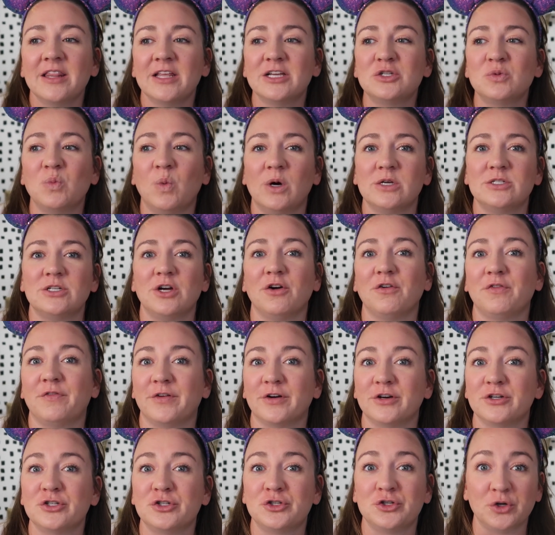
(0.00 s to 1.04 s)
This was our
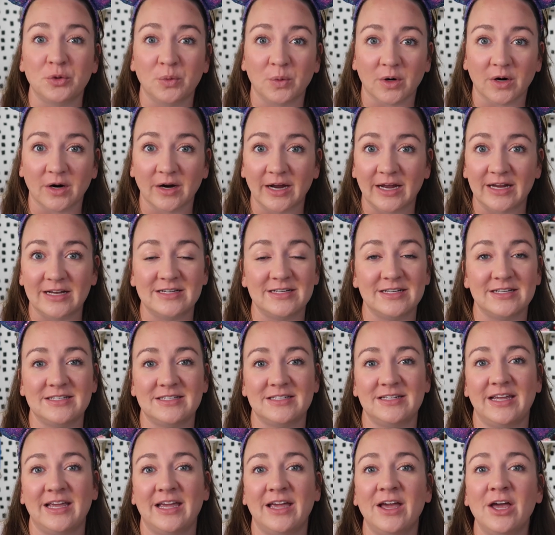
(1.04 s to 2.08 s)
first tour in
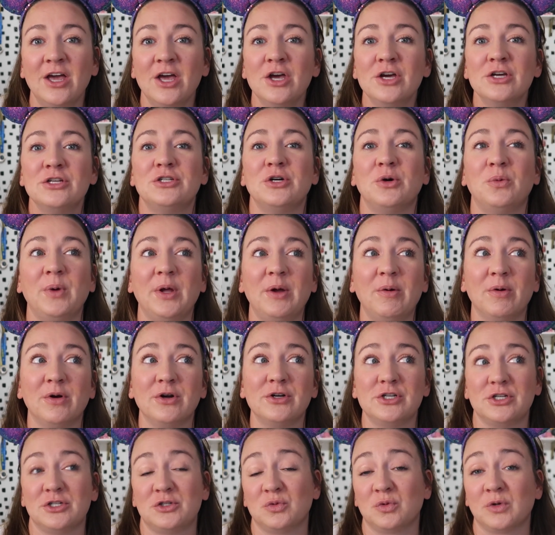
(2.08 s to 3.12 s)
Disney, so we
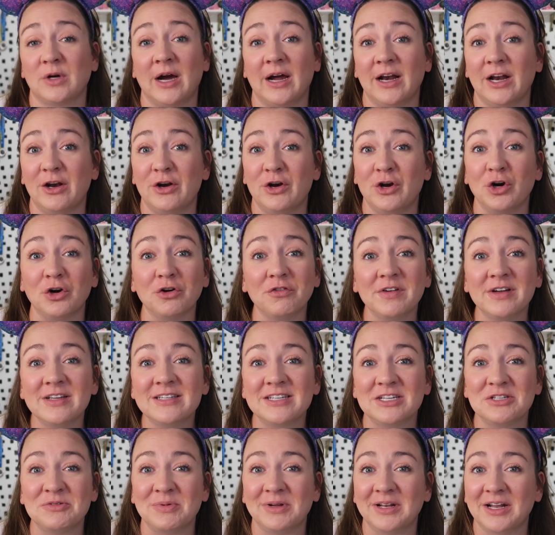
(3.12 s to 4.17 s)
were just kind of nervous
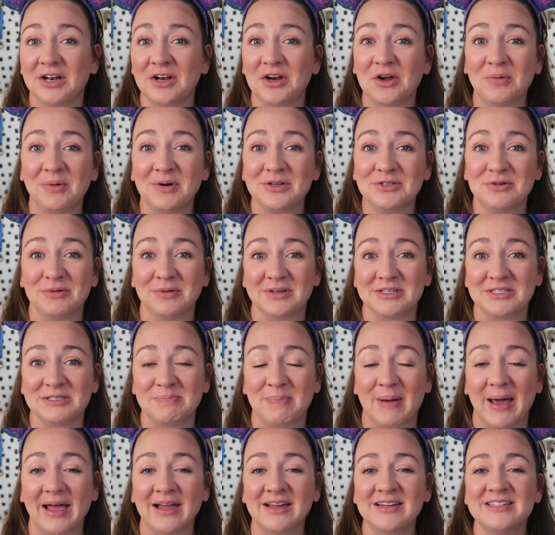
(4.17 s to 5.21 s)
because we didn't know what to
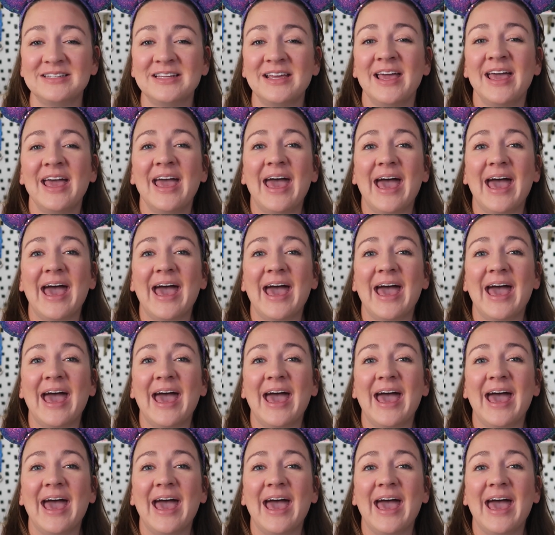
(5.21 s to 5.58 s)
expect.